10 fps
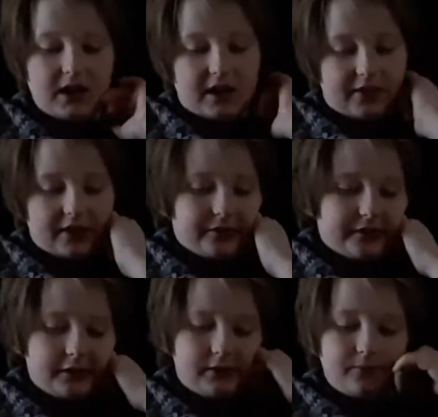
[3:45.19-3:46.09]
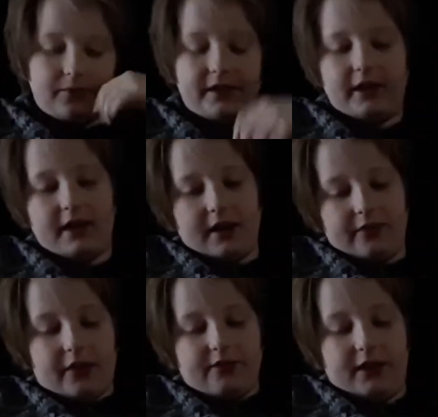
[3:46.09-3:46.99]
And
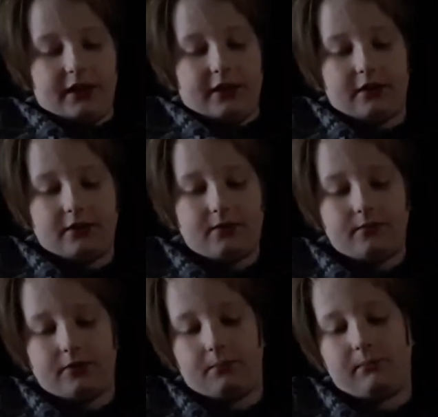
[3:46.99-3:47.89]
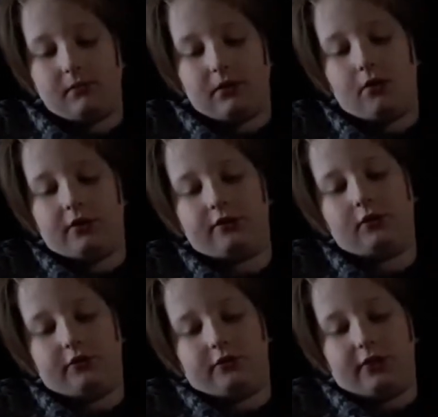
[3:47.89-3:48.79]
then the Lower
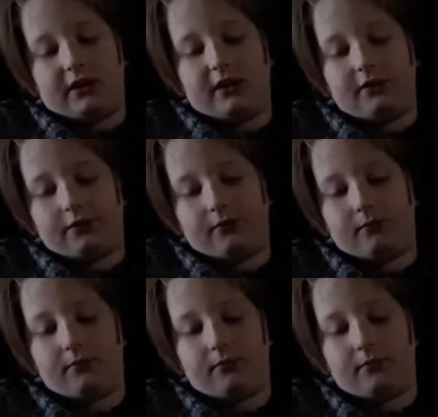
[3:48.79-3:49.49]
Surrey Street kids,